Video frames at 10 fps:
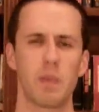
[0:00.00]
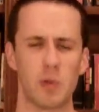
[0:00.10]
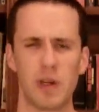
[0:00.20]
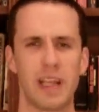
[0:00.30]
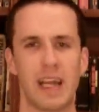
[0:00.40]
But
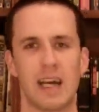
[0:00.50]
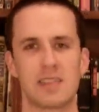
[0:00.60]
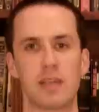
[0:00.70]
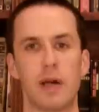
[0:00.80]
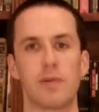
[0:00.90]
one thing I
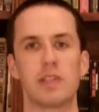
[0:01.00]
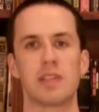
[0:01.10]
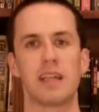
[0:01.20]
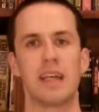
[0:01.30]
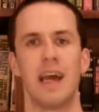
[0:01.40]
was thinking about
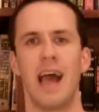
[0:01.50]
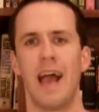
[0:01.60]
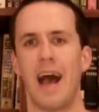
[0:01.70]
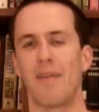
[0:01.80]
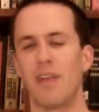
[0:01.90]
recently,
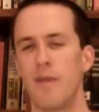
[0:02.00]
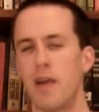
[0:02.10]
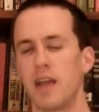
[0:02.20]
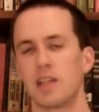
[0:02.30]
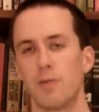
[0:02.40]
I've
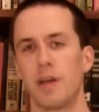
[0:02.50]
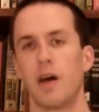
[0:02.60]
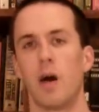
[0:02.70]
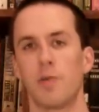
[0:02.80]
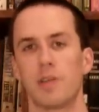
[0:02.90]
never actually read
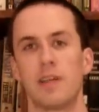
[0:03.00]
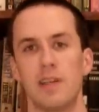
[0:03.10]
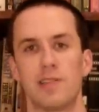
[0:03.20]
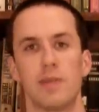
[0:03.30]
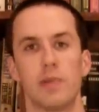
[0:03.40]
an alternate
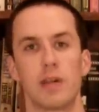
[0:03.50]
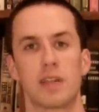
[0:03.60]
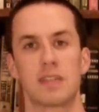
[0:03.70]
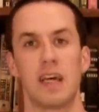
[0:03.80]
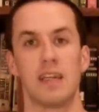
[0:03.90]
history book
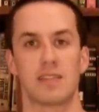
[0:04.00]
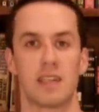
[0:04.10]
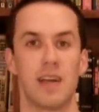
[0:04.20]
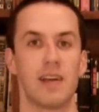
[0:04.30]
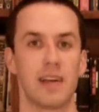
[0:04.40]
set in a
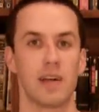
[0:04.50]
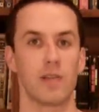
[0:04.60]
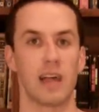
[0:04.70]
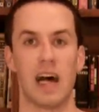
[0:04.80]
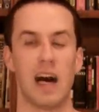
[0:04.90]

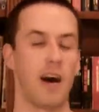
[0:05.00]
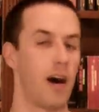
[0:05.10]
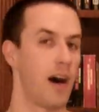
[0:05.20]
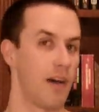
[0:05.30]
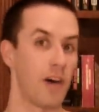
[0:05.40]
scenario that
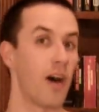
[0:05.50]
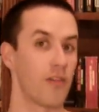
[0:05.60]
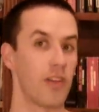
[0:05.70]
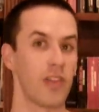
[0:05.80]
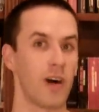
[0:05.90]
I've
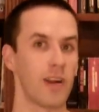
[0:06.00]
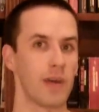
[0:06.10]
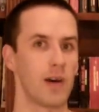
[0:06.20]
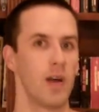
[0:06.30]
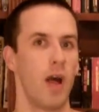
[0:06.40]
often thought
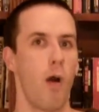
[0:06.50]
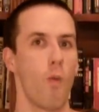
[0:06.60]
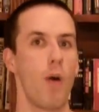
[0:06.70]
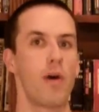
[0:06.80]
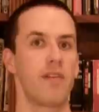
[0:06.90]
about.
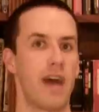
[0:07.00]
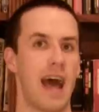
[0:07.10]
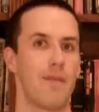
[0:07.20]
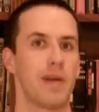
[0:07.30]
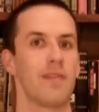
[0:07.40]
What would have
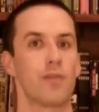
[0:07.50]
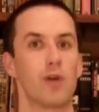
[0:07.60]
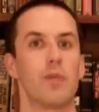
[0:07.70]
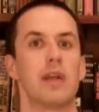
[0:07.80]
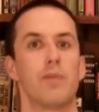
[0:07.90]
happened if the
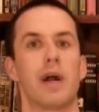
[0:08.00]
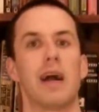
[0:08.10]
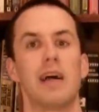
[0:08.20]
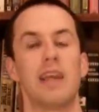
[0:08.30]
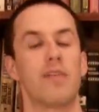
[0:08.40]
Roman
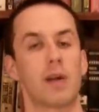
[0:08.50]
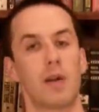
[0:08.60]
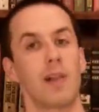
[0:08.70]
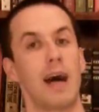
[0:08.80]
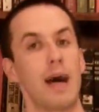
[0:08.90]
Empire had never
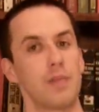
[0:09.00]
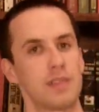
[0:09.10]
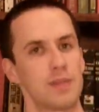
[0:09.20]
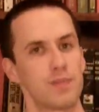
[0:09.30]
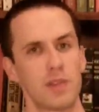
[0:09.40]
collapsed?
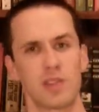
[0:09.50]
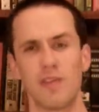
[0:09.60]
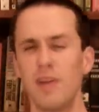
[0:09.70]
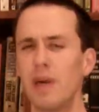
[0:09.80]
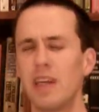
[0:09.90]
So
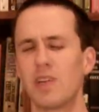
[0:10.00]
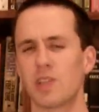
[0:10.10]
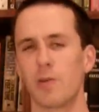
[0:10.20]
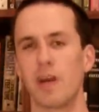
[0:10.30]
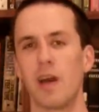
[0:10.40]
if anybody knows
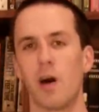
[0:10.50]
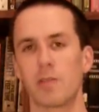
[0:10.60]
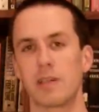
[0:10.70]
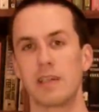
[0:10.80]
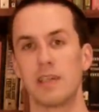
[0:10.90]
a great
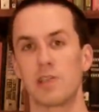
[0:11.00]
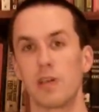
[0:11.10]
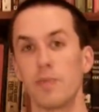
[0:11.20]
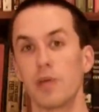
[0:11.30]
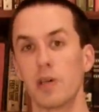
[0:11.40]
alternate
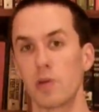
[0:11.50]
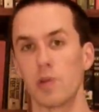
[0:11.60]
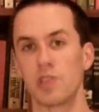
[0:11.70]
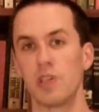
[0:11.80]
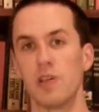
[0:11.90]
history book
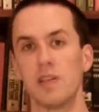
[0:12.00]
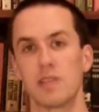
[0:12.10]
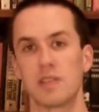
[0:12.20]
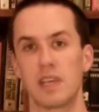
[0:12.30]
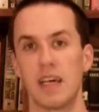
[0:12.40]
or series that's